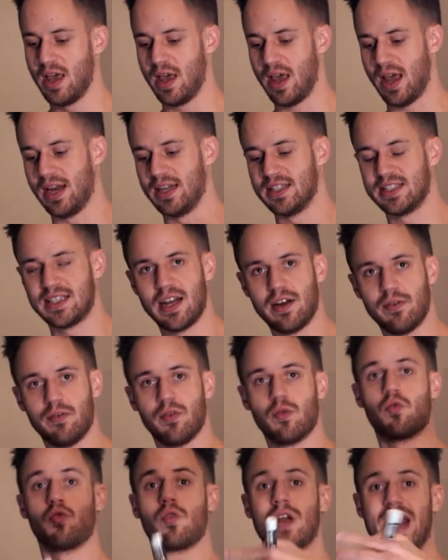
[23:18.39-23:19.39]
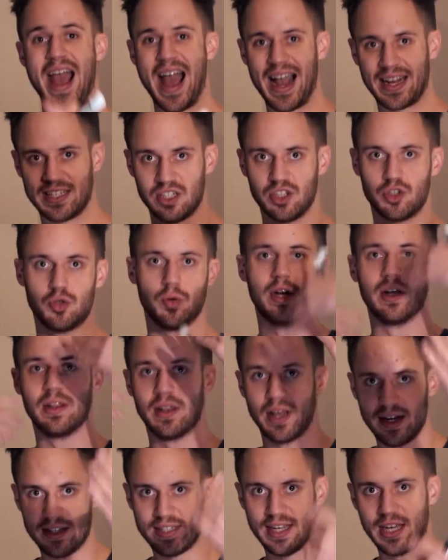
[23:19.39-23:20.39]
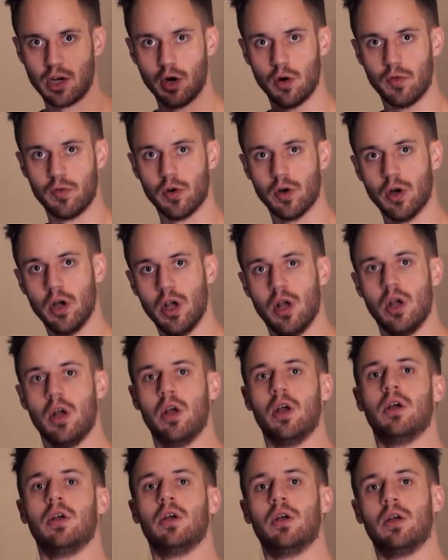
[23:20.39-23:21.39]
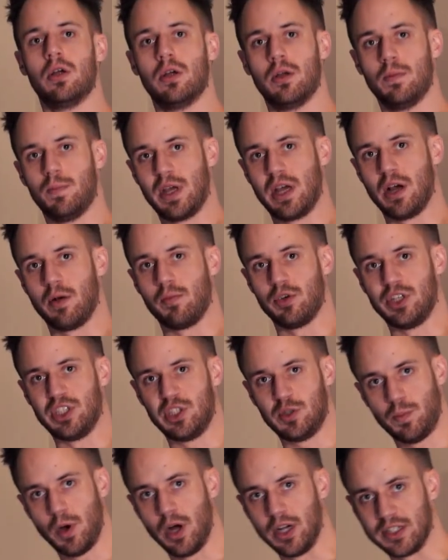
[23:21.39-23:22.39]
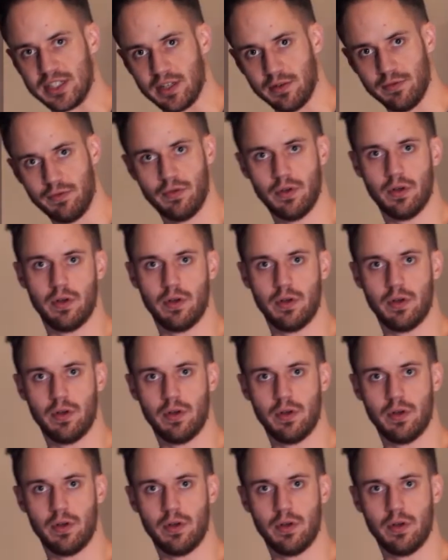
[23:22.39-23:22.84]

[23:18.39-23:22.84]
And instead of reacting to it and let it take over, become responsive.